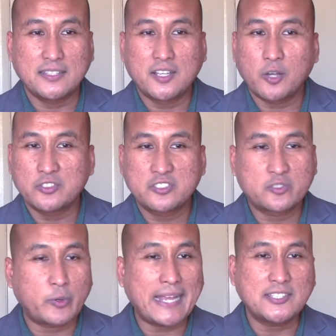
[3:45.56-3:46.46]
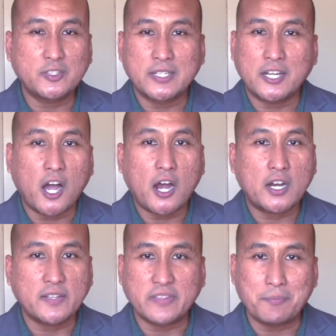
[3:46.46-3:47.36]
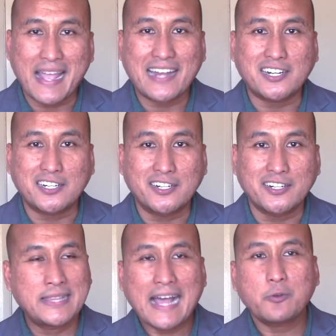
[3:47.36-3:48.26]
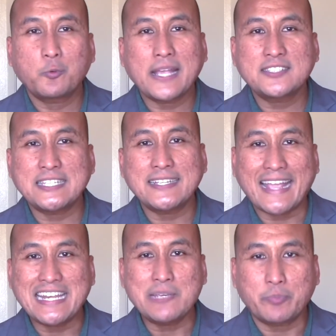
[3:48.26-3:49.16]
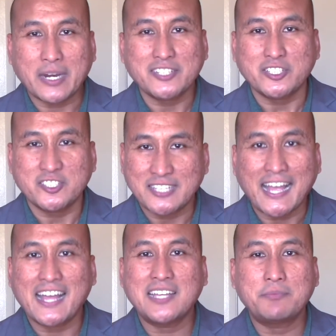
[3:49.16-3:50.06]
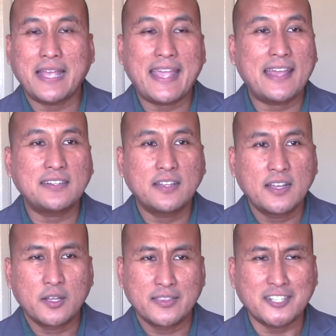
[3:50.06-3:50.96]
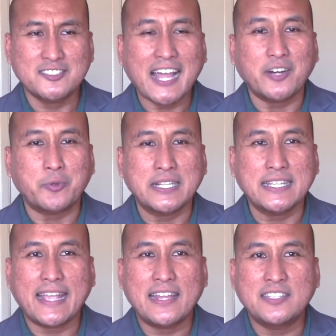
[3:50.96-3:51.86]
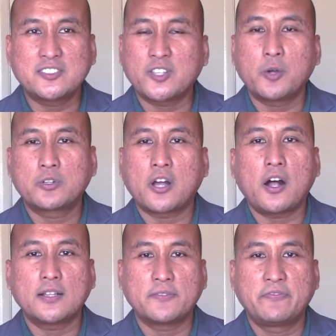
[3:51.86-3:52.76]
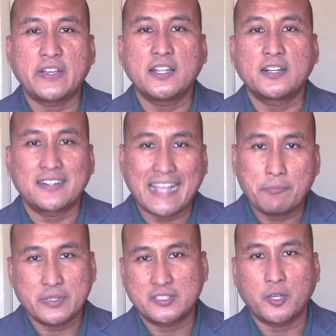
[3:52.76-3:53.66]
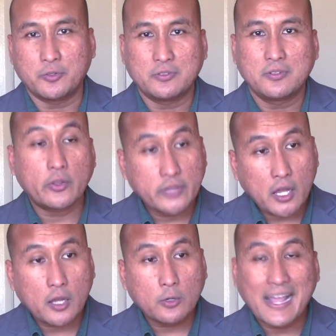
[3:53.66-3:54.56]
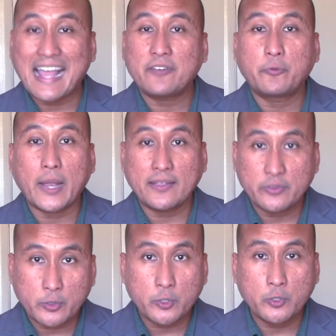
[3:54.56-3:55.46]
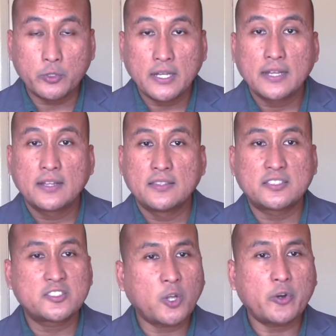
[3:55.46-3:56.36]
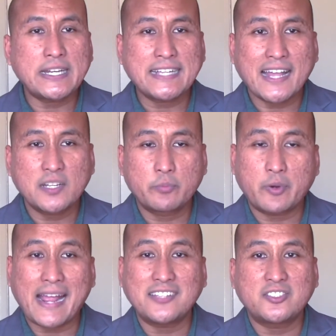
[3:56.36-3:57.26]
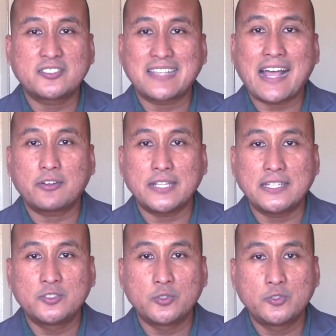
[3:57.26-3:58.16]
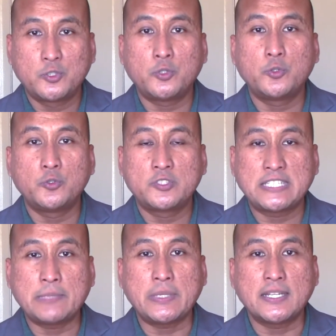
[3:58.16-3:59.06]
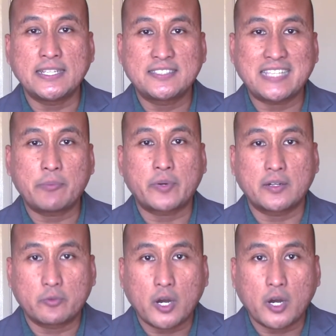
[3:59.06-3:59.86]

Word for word: it goes straight to the heart of the matter without wasting any precious time and there's not really any so called filler episode. Although halfway through, the story kind of branches out into two seemingly separate